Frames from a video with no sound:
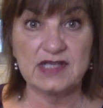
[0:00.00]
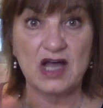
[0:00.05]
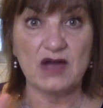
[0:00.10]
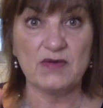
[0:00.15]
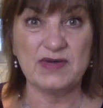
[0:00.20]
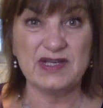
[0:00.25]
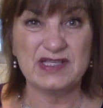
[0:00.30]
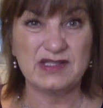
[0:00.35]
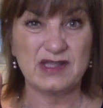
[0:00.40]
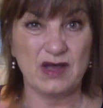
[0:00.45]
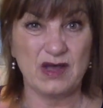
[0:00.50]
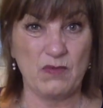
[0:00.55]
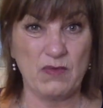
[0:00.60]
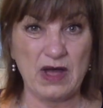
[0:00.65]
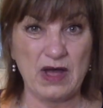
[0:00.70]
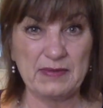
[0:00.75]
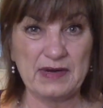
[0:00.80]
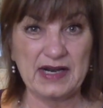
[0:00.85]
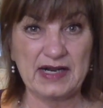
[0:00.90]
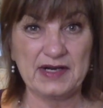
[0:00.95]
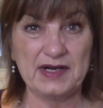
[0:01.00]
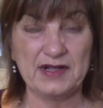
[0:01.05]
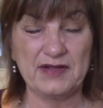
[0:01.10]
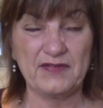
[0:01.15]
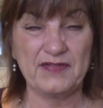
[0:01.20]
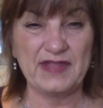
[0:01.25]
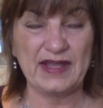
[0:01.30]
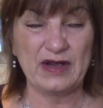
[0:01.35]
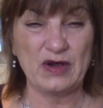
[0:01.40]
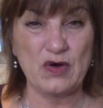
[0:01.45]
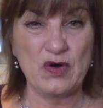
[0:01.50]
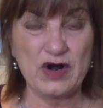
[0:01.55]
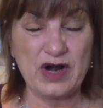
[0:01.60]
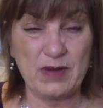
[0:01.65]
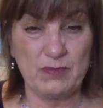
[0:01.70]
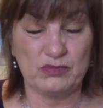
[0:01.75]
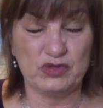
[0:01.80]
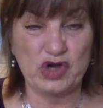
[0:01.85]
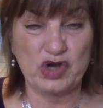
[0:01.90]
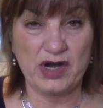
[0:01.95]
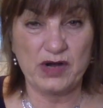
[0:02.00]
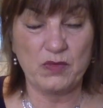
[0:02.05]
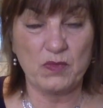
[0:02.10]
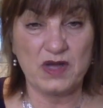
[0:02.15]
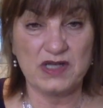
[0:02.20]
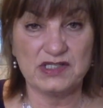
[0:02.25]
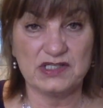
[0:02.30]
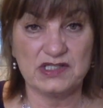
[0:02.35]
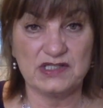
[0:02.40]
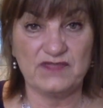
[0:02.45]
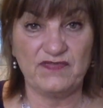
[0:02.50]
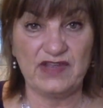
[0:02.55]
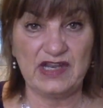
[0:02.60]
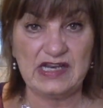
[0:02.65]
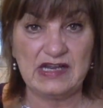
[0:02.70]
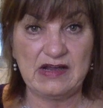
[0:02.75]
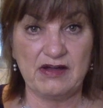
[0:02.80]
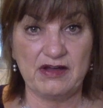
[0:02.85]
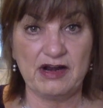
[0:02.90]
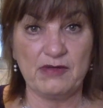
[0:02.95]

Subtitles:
I always thought, why would I click on that card? I'm trying to watch this video.